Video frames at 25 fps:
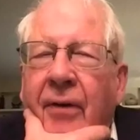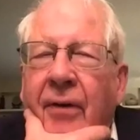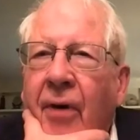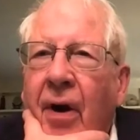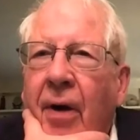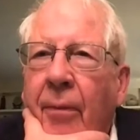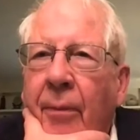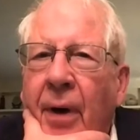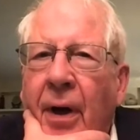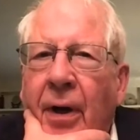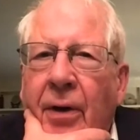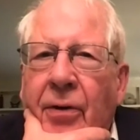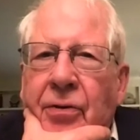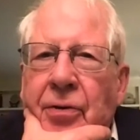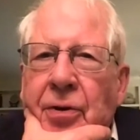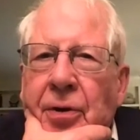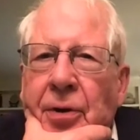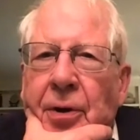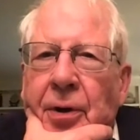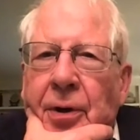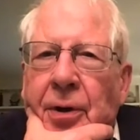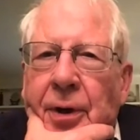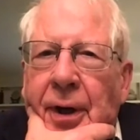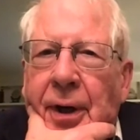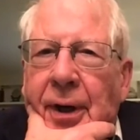very much.
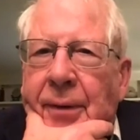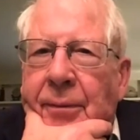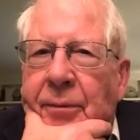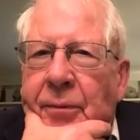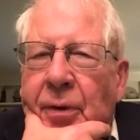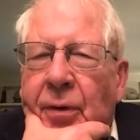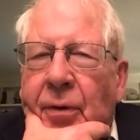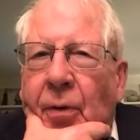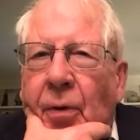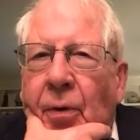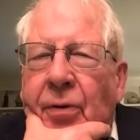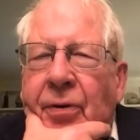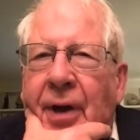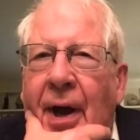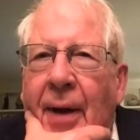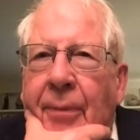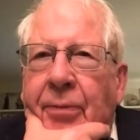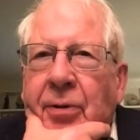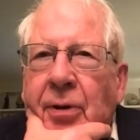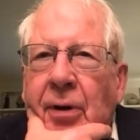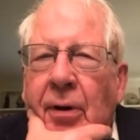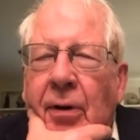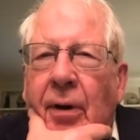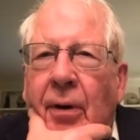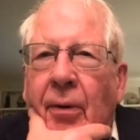You're of course
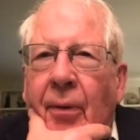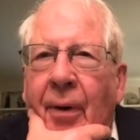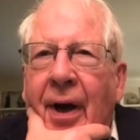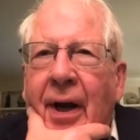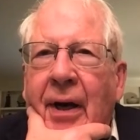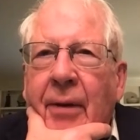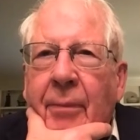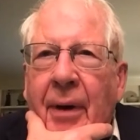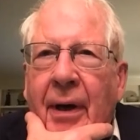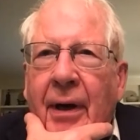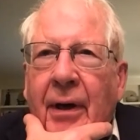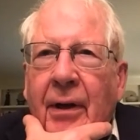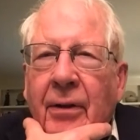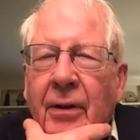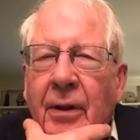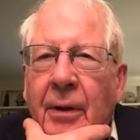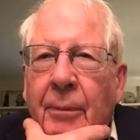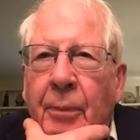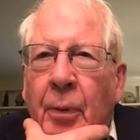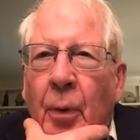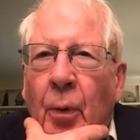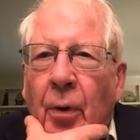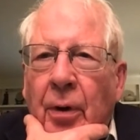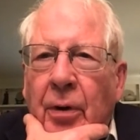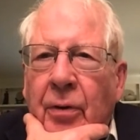absolutely right about the
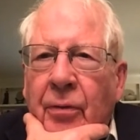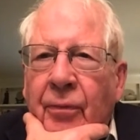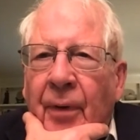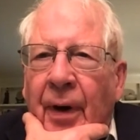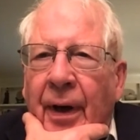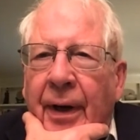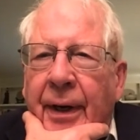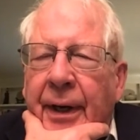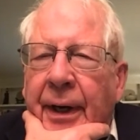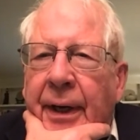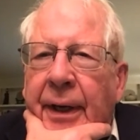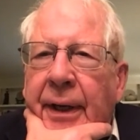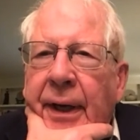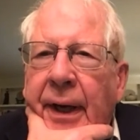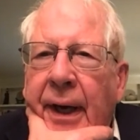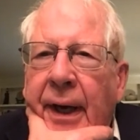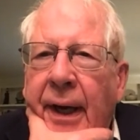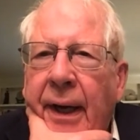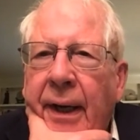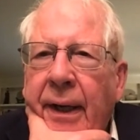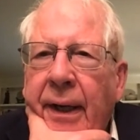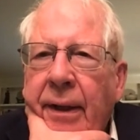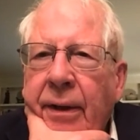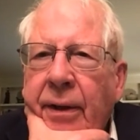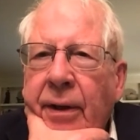ports funding
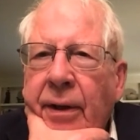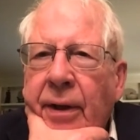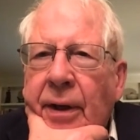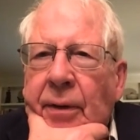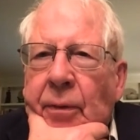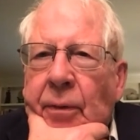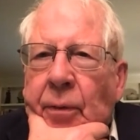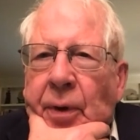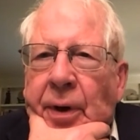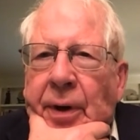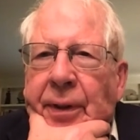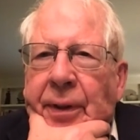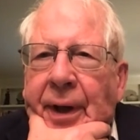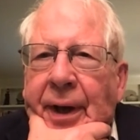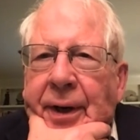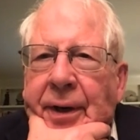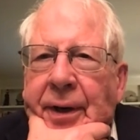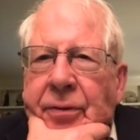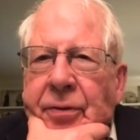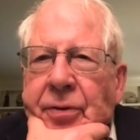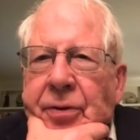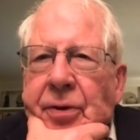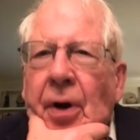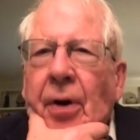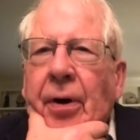and where that
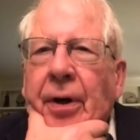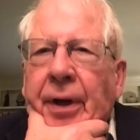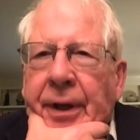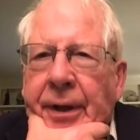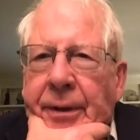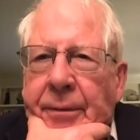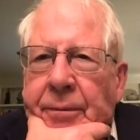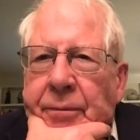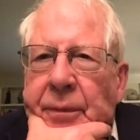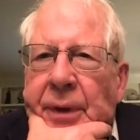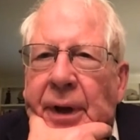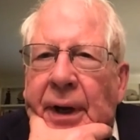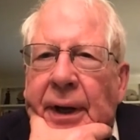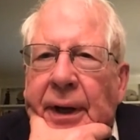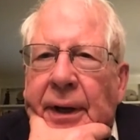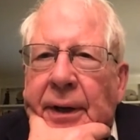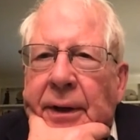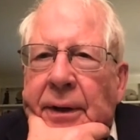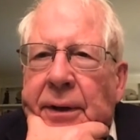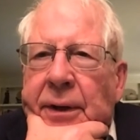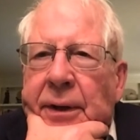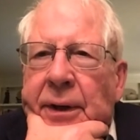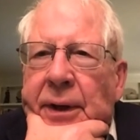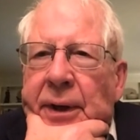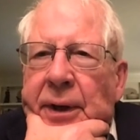started,
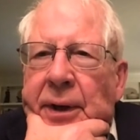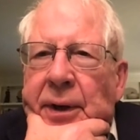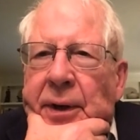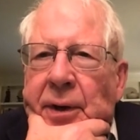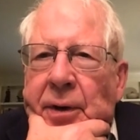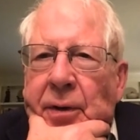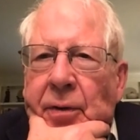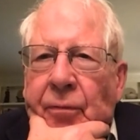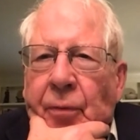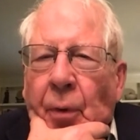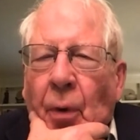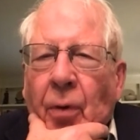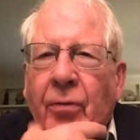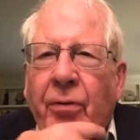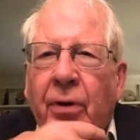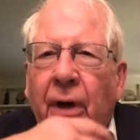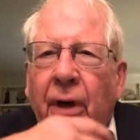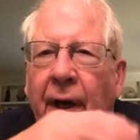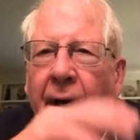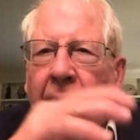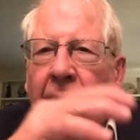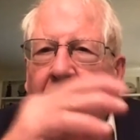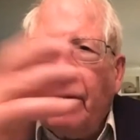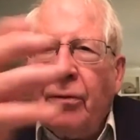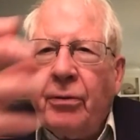and
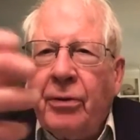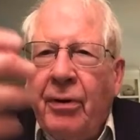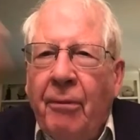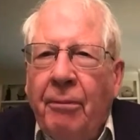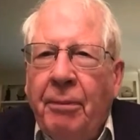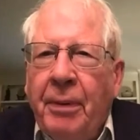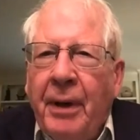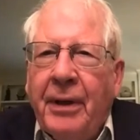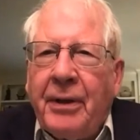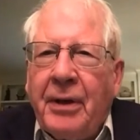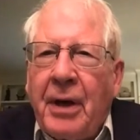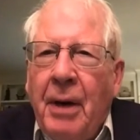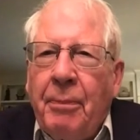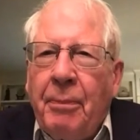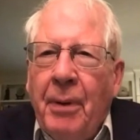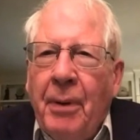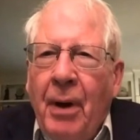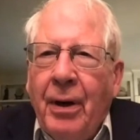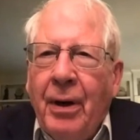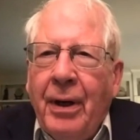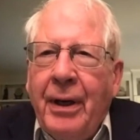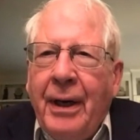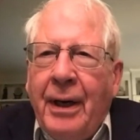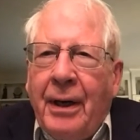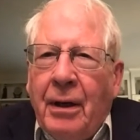fortunately others have picked up
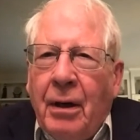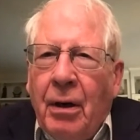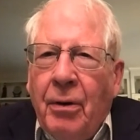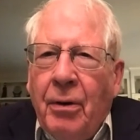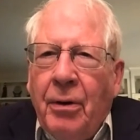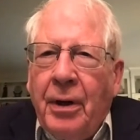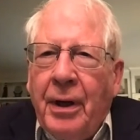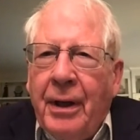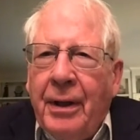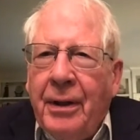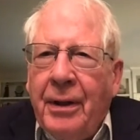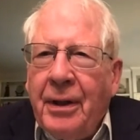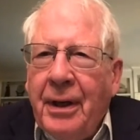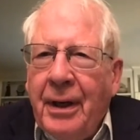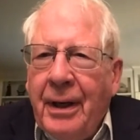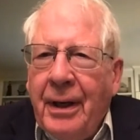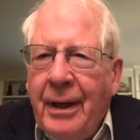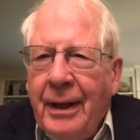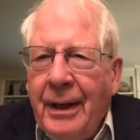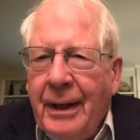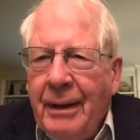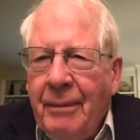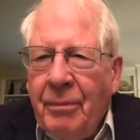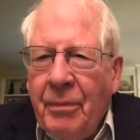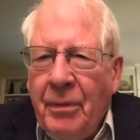on it, including
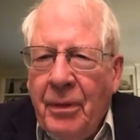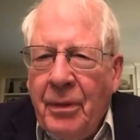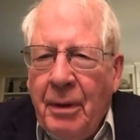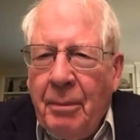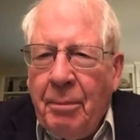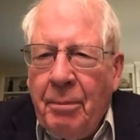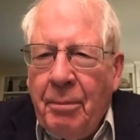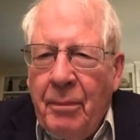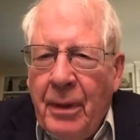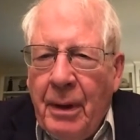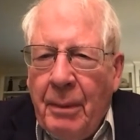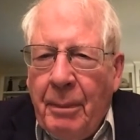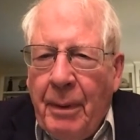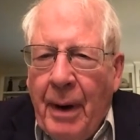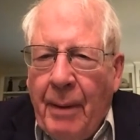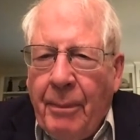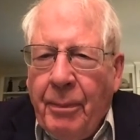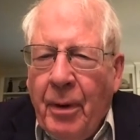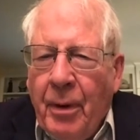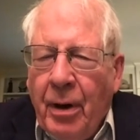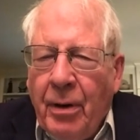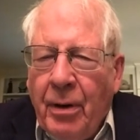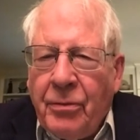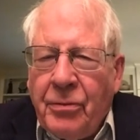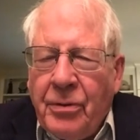the
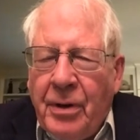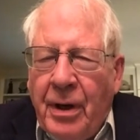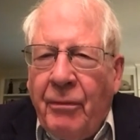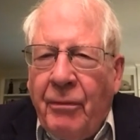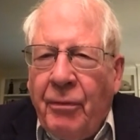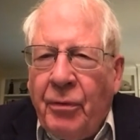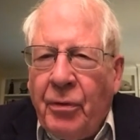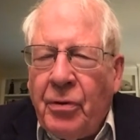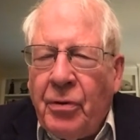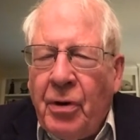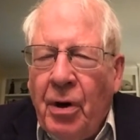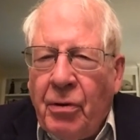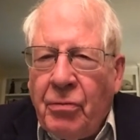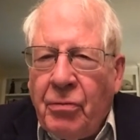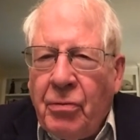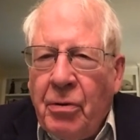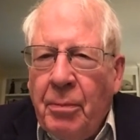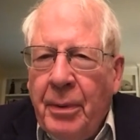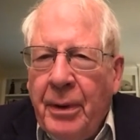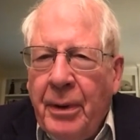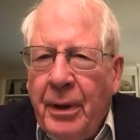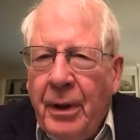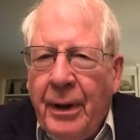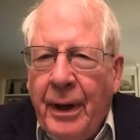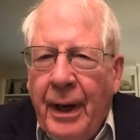bipartisan infrastructure
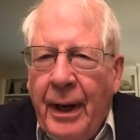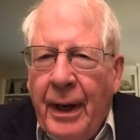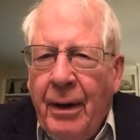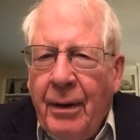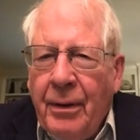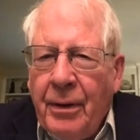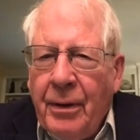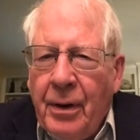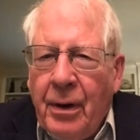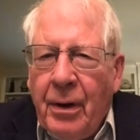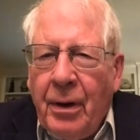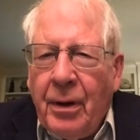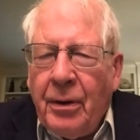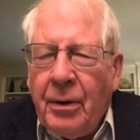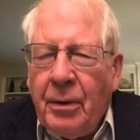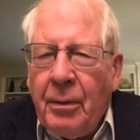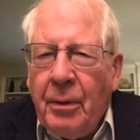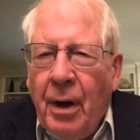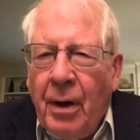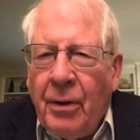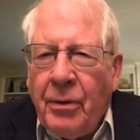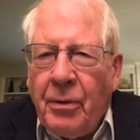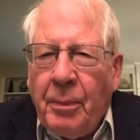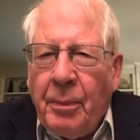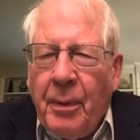bill. Now there are other